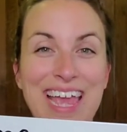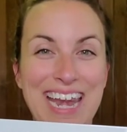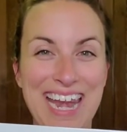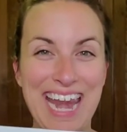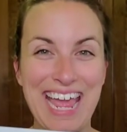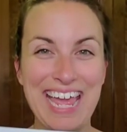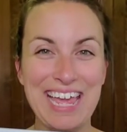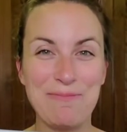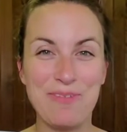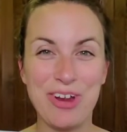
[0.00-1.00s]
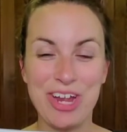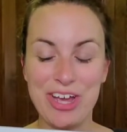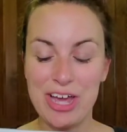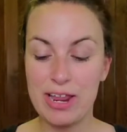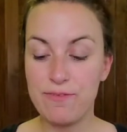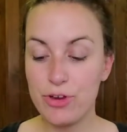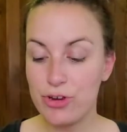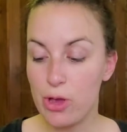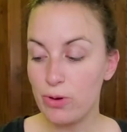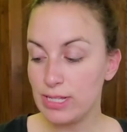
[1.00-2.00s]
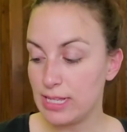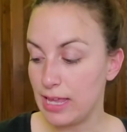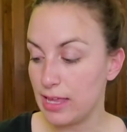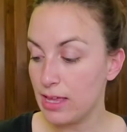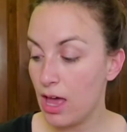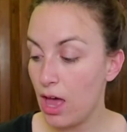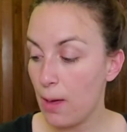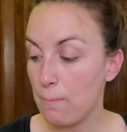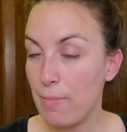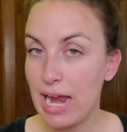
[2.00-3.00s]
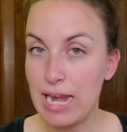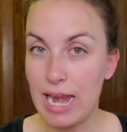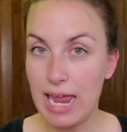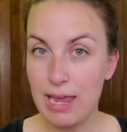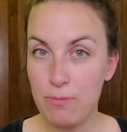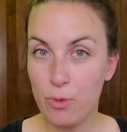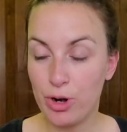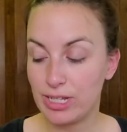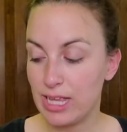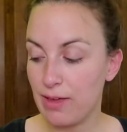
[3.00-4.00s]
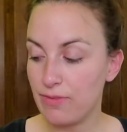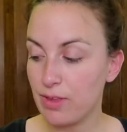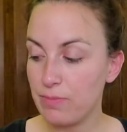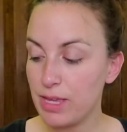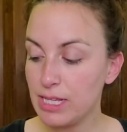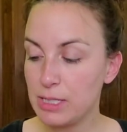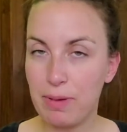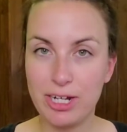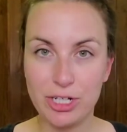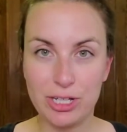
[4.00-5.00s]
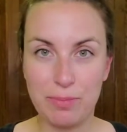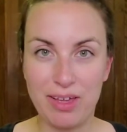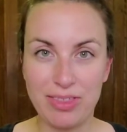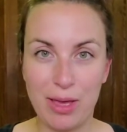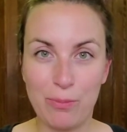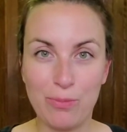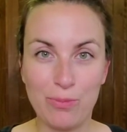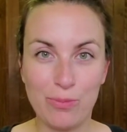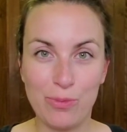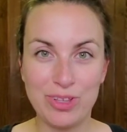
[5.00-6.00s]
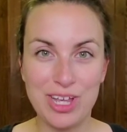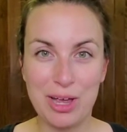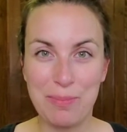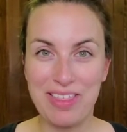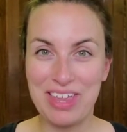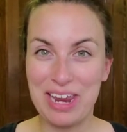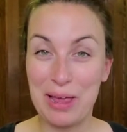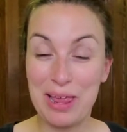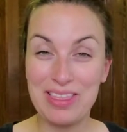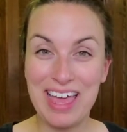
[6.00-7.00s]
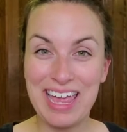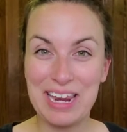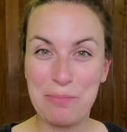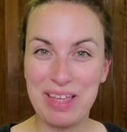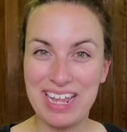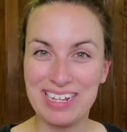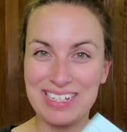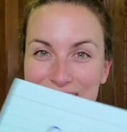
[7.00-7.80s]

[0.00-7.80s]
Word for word: Name. Very good. If you're noticing, my name words have something special about them. We'll talk about that in a minute.